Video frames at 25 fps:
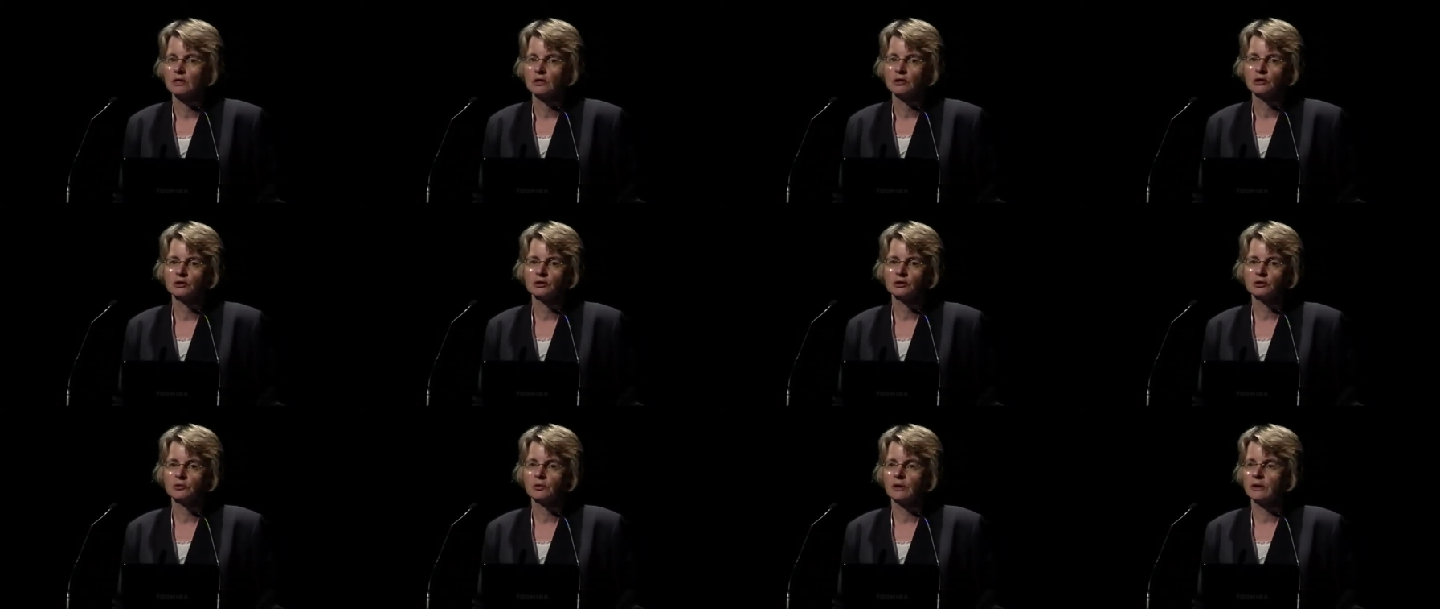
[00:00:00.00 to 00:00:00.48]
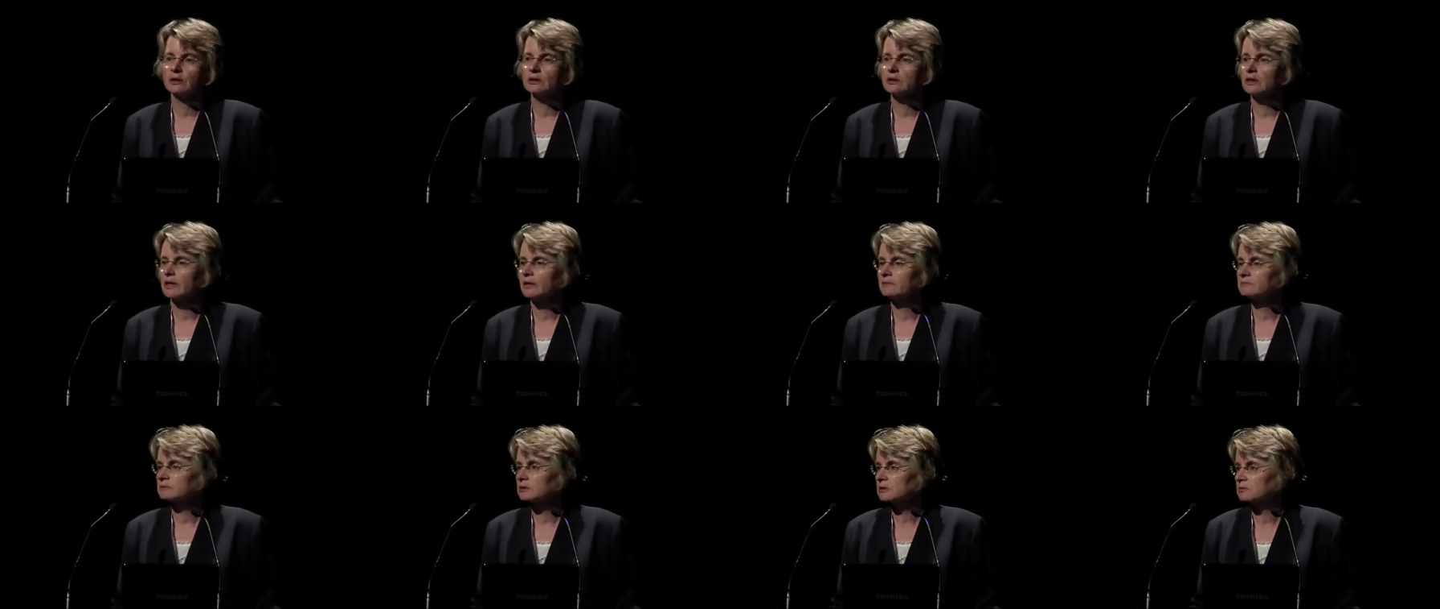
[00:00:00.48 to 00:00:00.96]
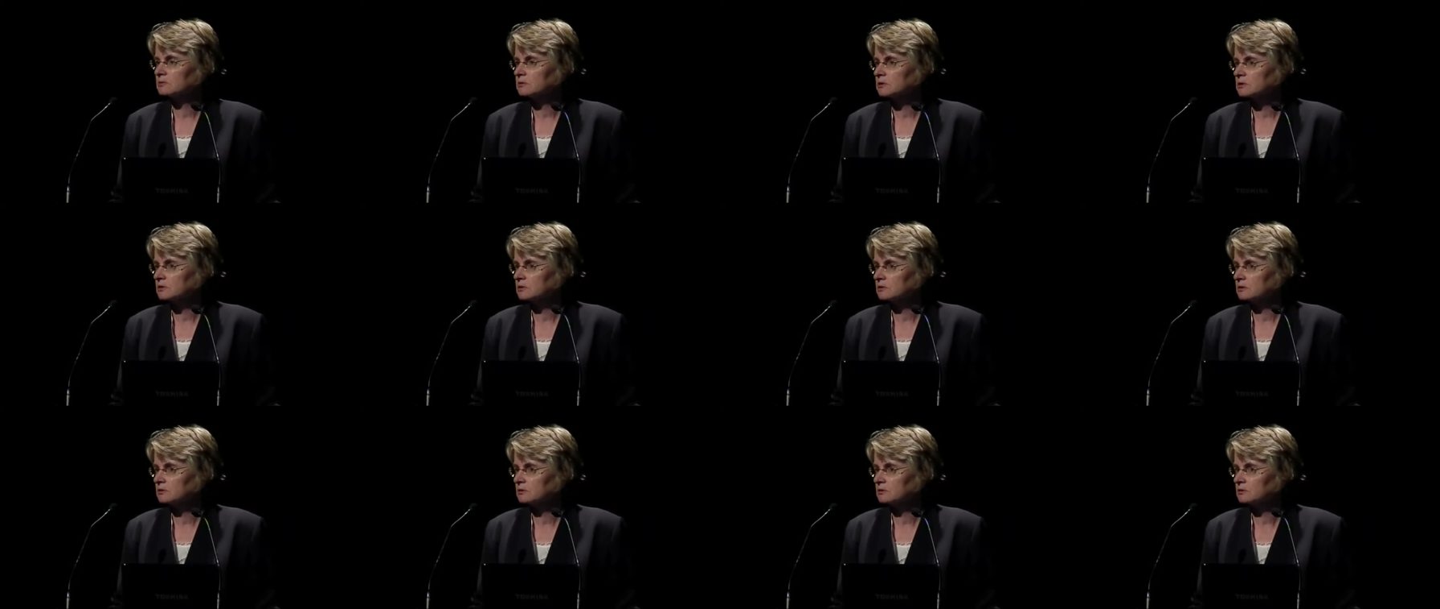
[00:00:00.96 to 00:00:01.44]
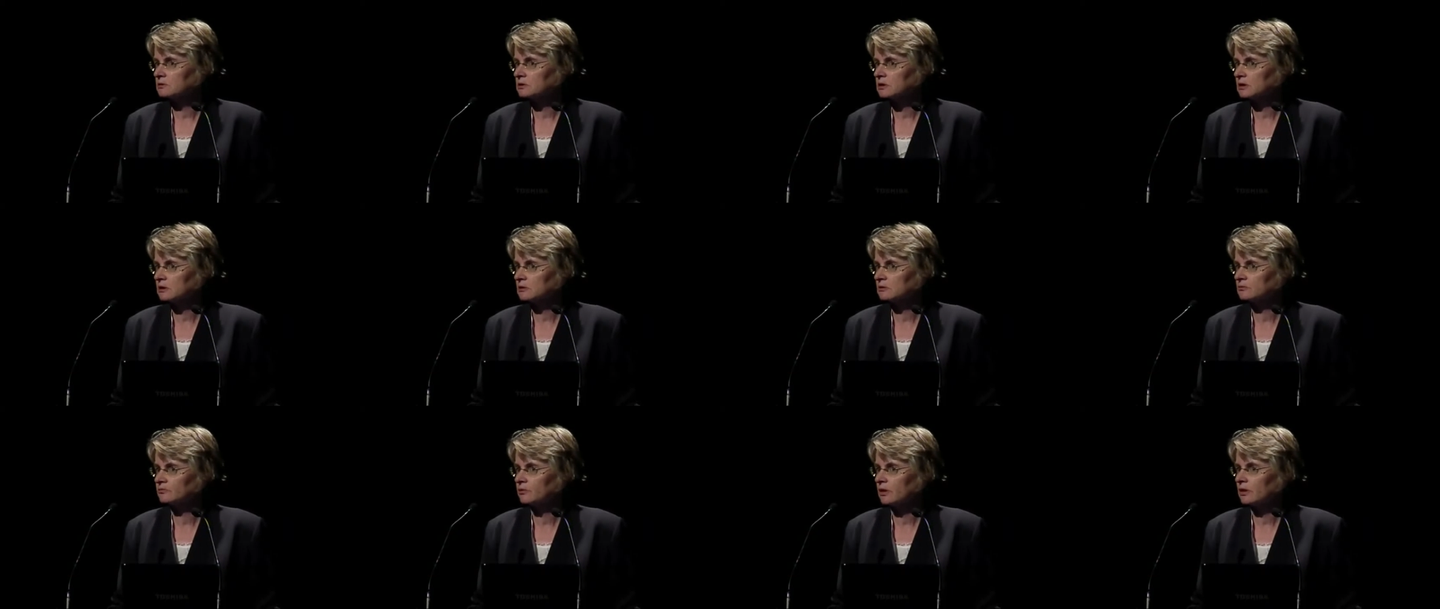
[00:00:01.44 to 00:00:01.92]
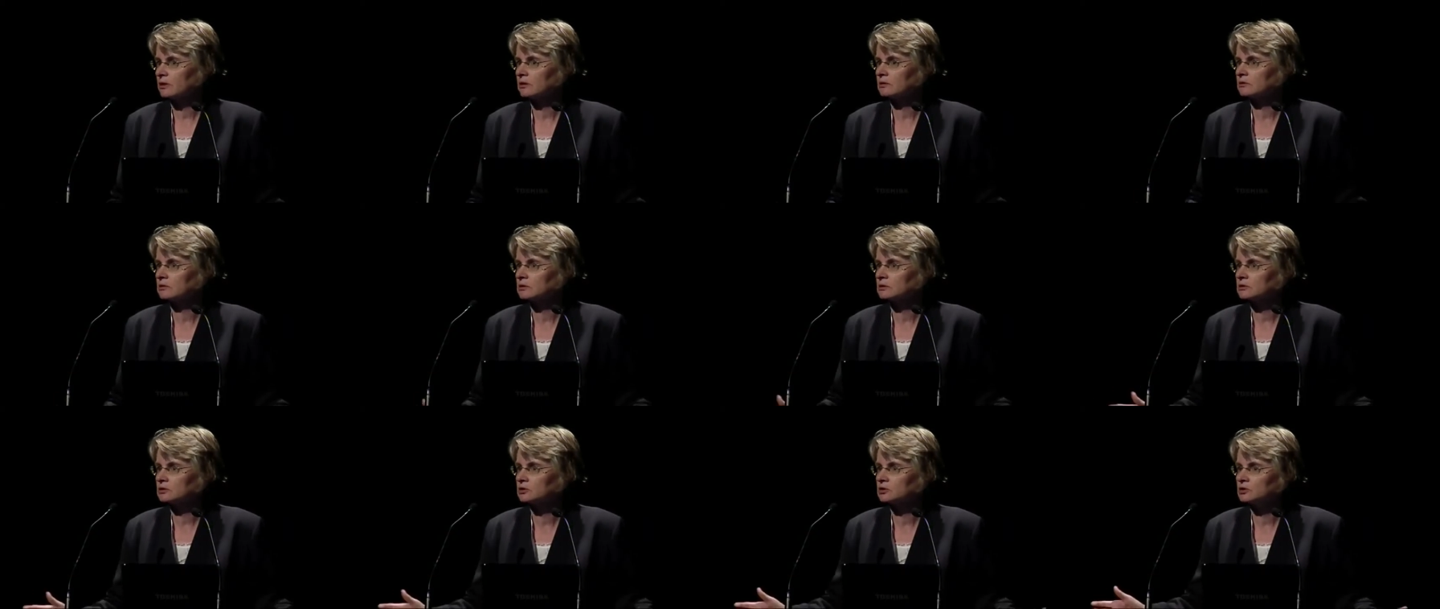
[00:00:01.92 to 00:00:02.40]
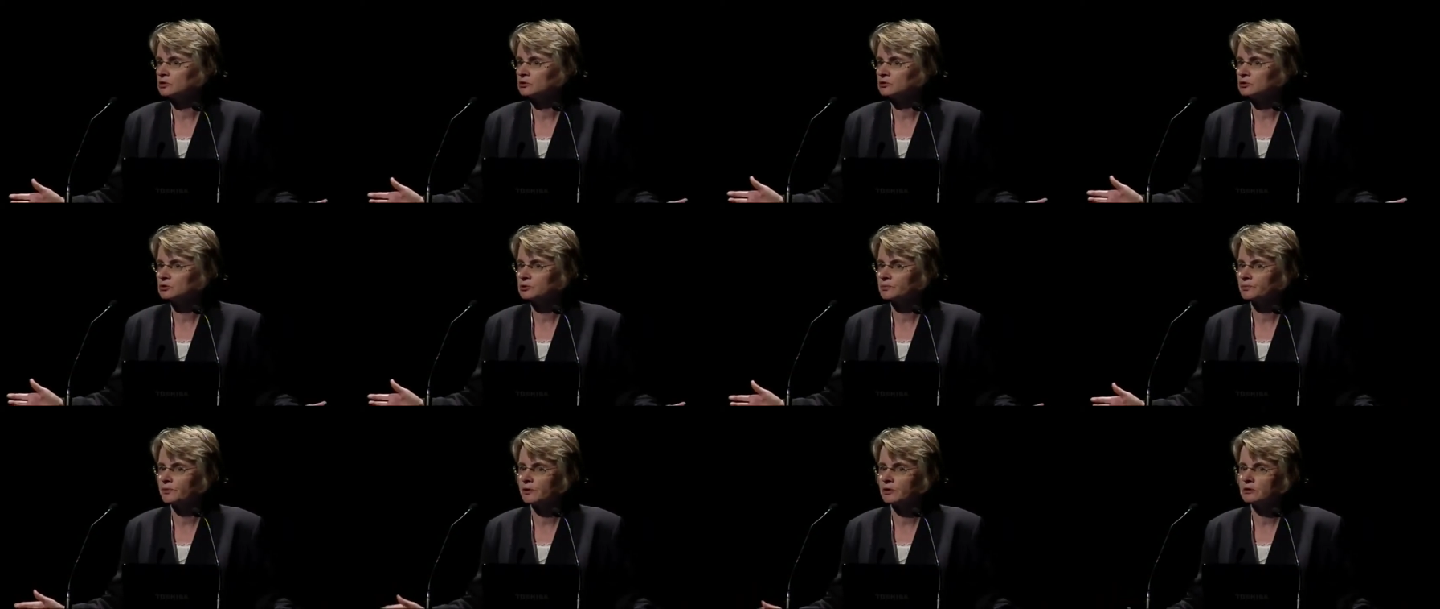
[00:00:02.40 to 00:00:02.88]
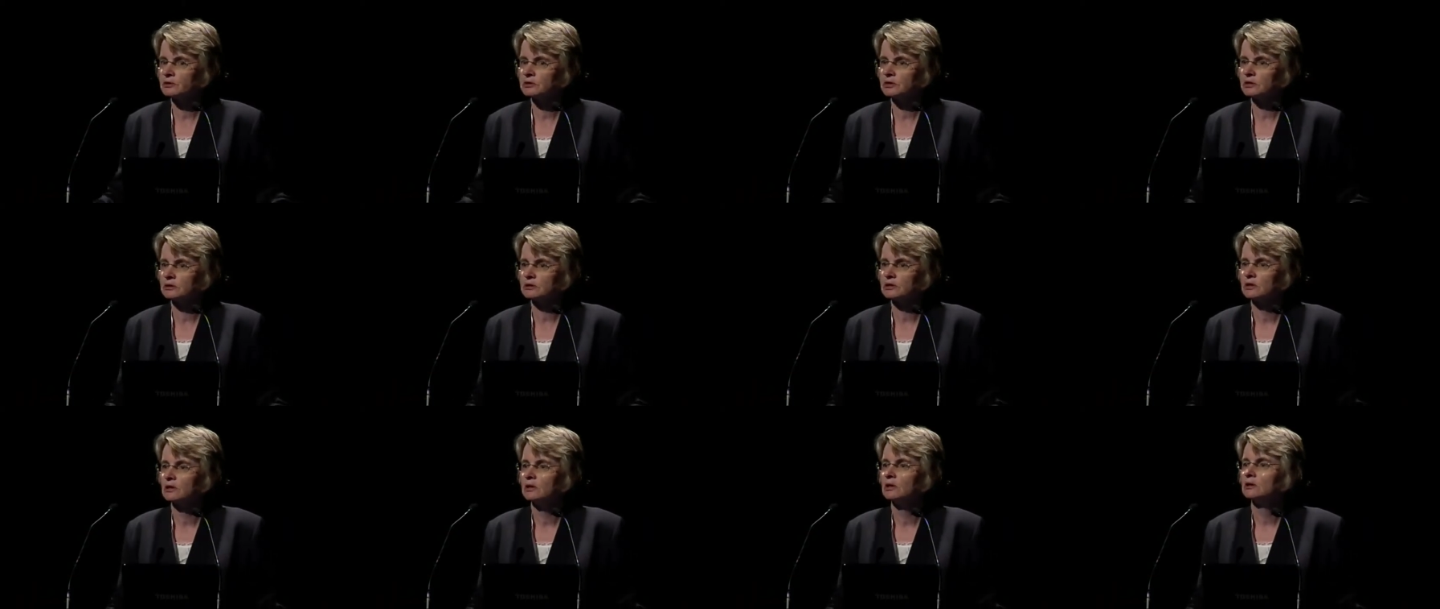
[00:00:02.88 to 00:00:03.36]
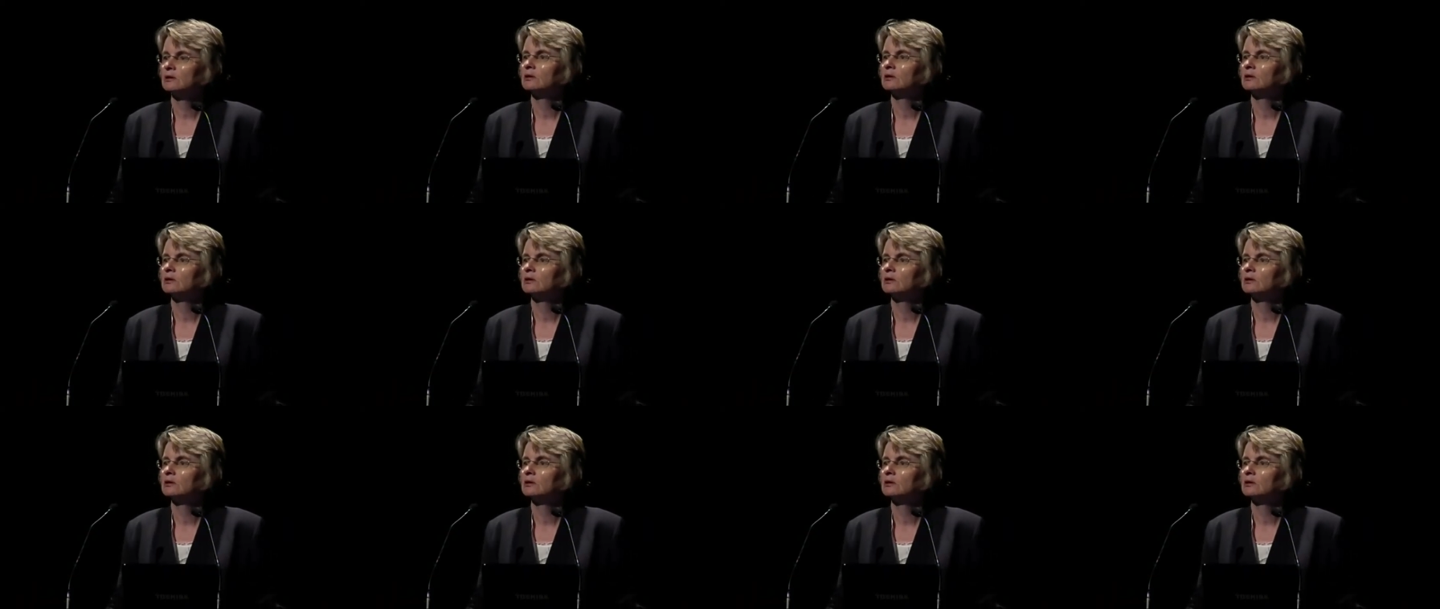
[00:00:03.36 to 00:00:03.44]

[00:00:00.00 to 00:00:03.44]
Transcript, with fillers: Earthquake Claims Commission in New Zealand running this huge project,